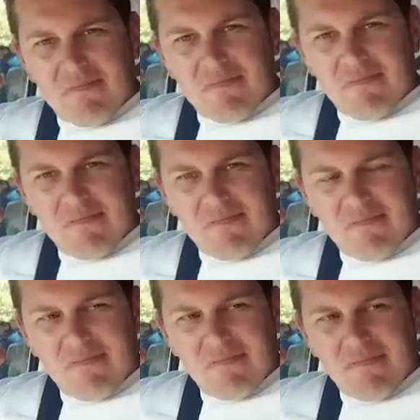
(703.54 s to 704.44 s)

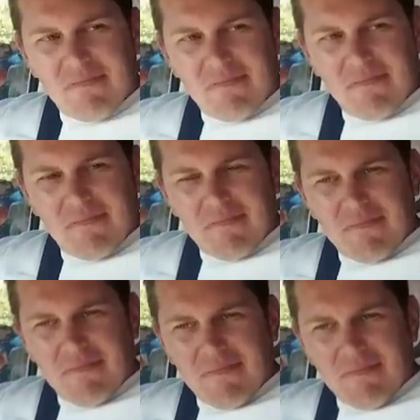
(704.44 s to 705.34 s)

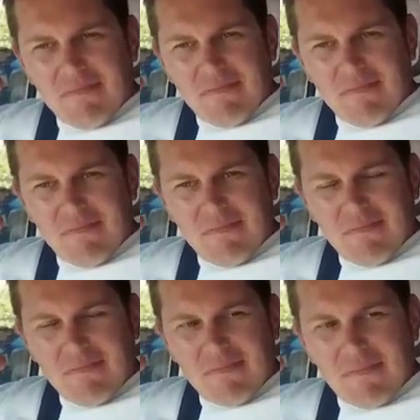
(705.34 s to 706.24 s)

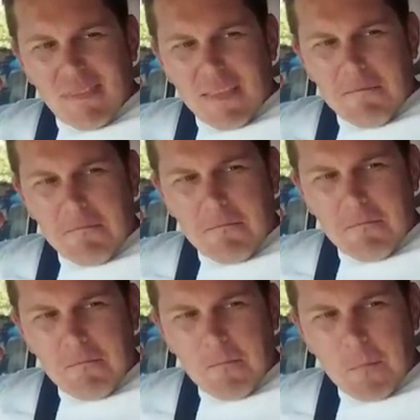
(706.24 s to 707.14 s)

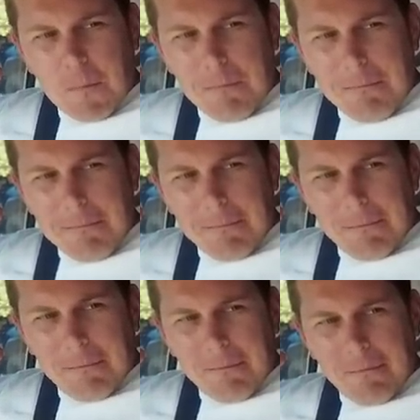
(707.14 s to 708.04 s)

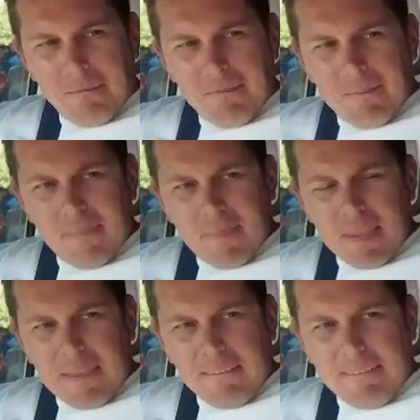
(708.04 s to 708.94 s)

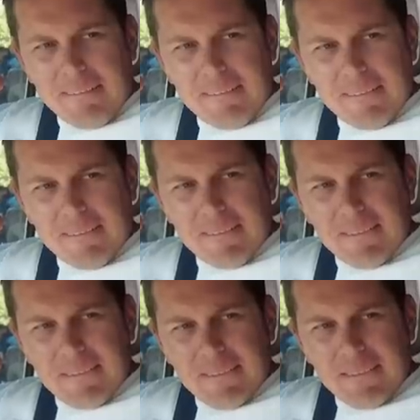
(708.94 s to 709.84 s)

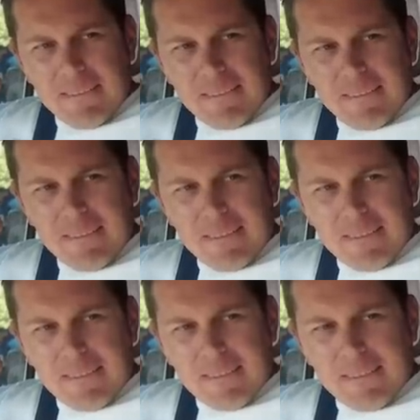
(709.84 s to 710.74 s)

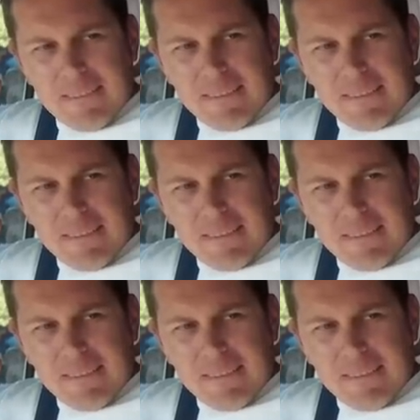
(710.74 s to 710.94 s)
(not speaking)